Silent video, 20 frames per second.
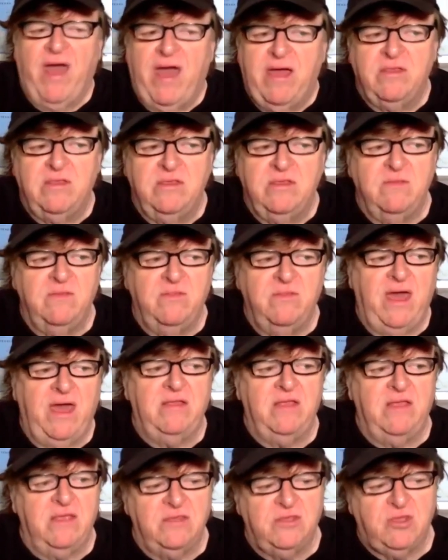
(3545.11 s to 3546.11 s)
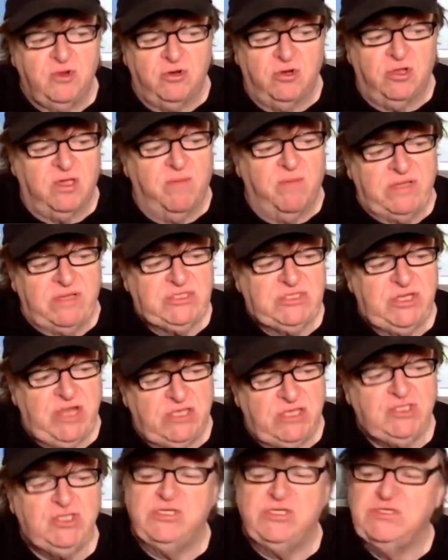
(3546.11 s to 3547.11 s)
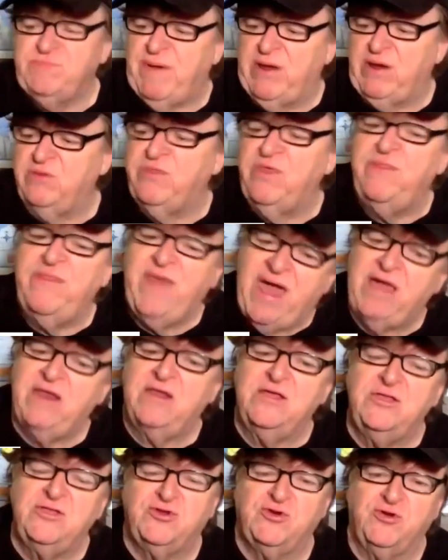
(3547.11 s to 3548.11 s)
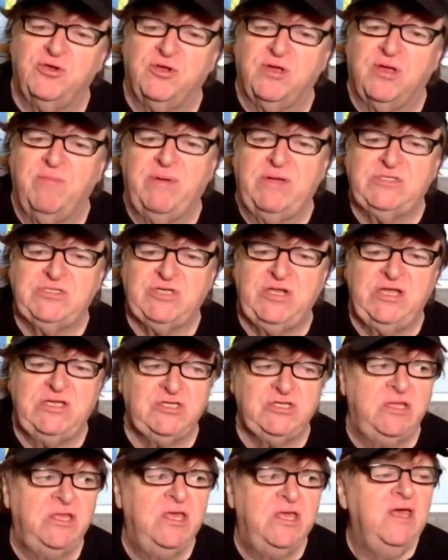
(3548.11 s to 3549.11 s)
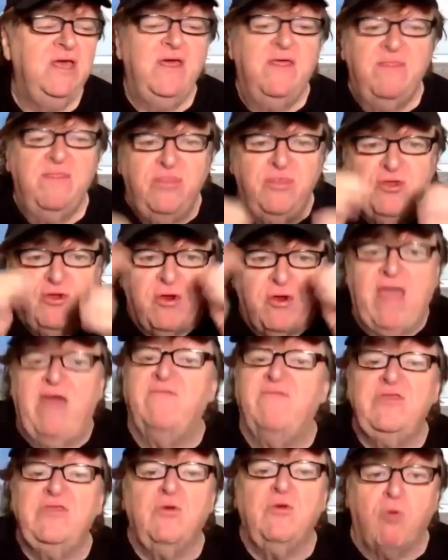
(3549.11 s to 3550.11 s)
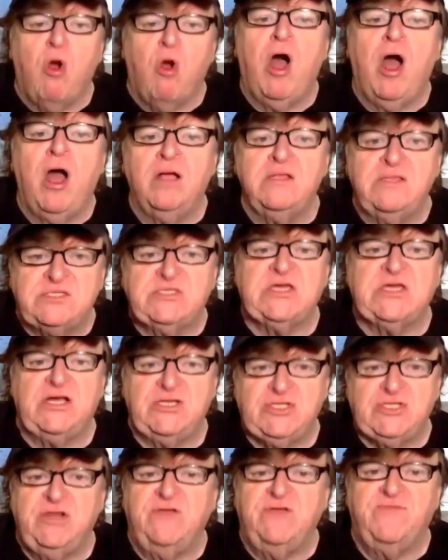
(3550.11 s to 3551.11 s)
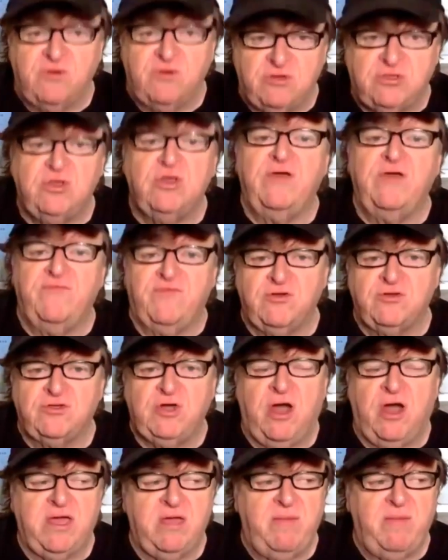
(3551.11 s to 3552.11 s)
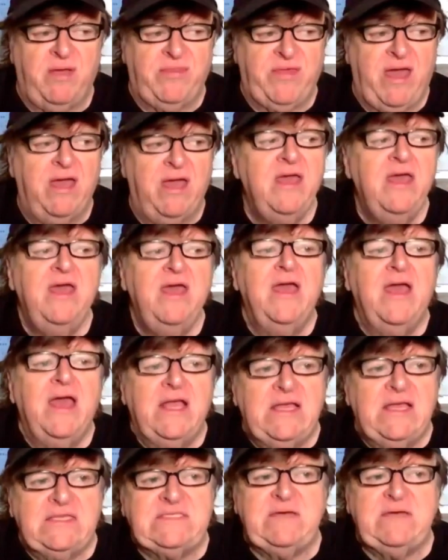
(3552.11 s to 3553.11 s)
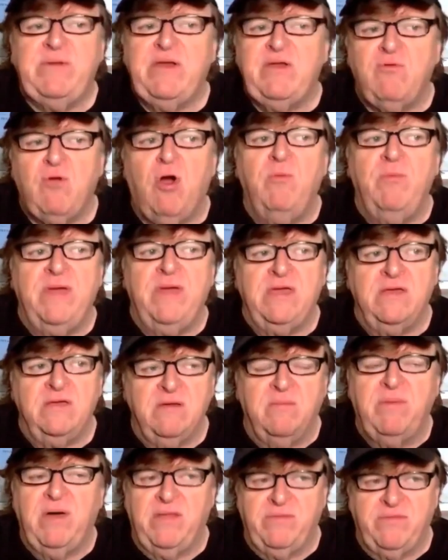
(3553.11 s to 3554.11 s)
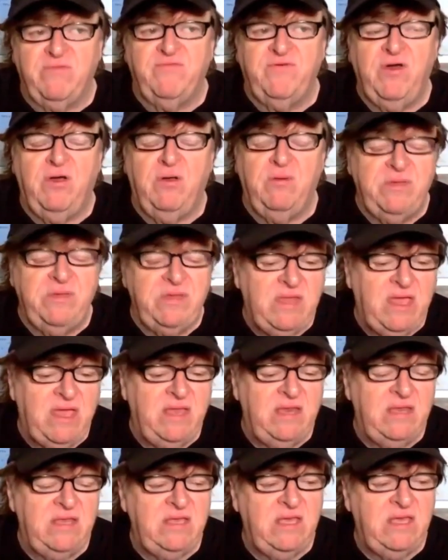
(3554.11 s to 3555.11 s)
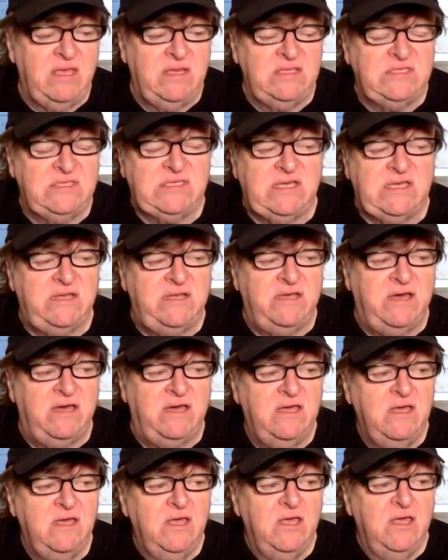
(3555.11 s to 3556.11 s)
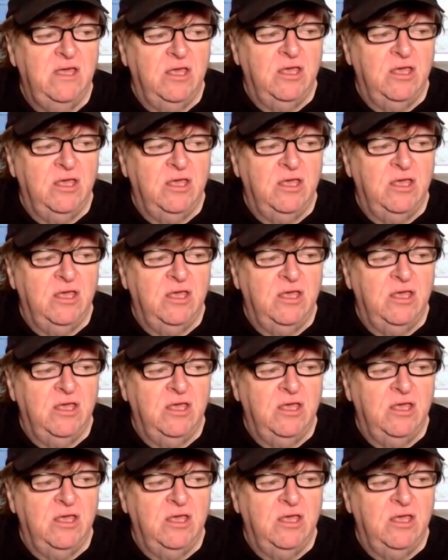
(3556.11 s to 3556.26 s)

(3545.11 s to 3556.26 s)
well, that internal combustion engine is better than that internal combustion engine. You're having the wrong discussion if you're talking about that. And somebody wrote me about the film, and he said,